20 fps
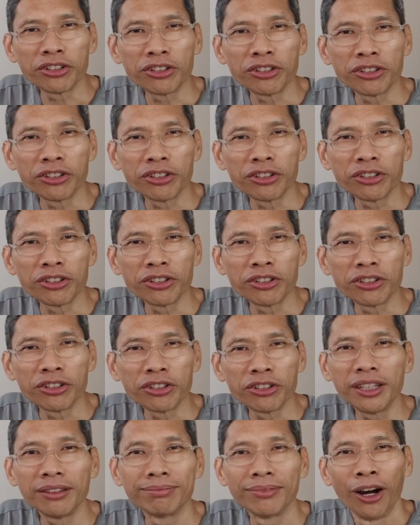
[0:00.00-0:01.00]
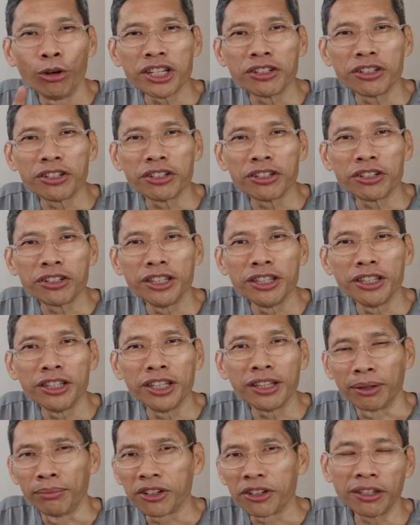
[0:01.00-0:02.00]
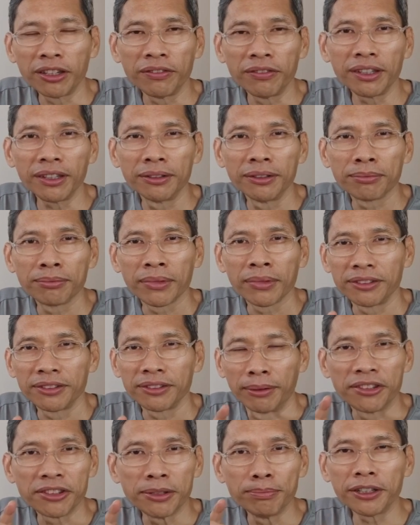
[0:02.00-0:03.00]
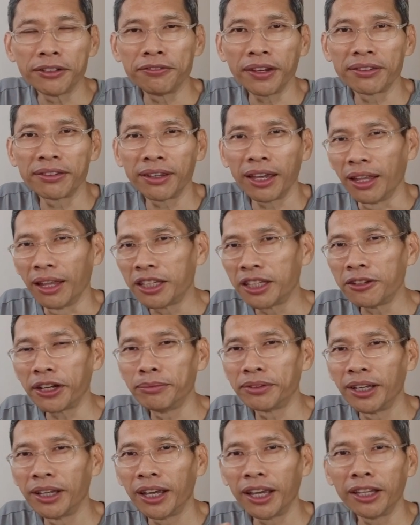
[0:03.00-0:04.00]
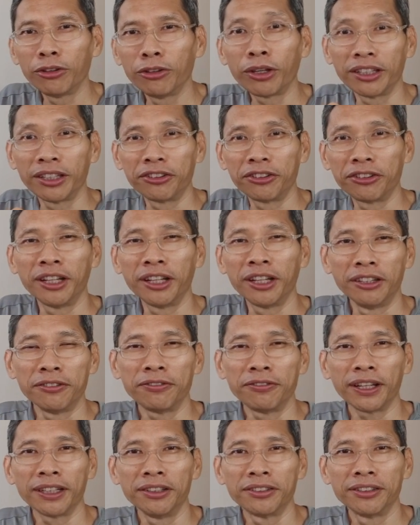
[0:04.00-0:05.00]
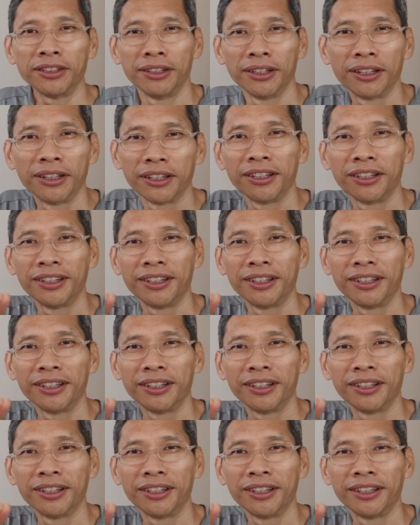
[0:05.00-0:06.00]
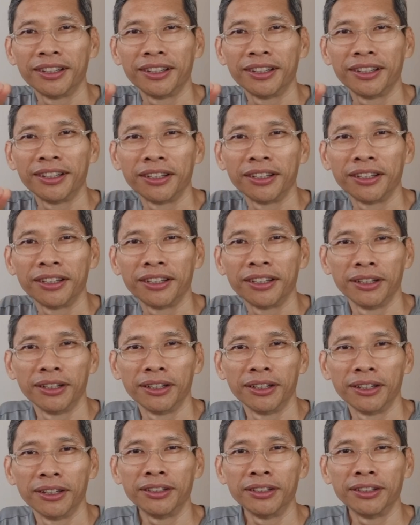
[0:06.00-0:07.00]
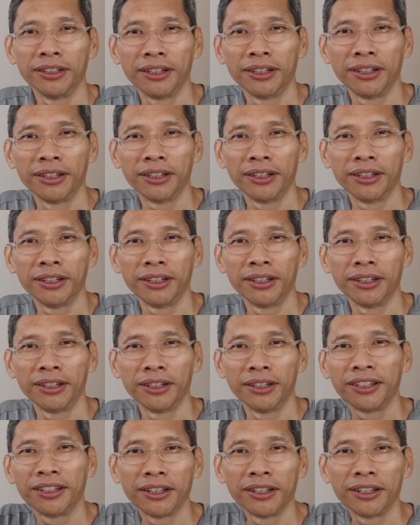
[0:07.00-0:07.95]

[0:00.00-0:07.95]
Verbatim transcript: just looks something like this. And to pull that effect off, somewhere where I snap my fingers is where the effect will come in.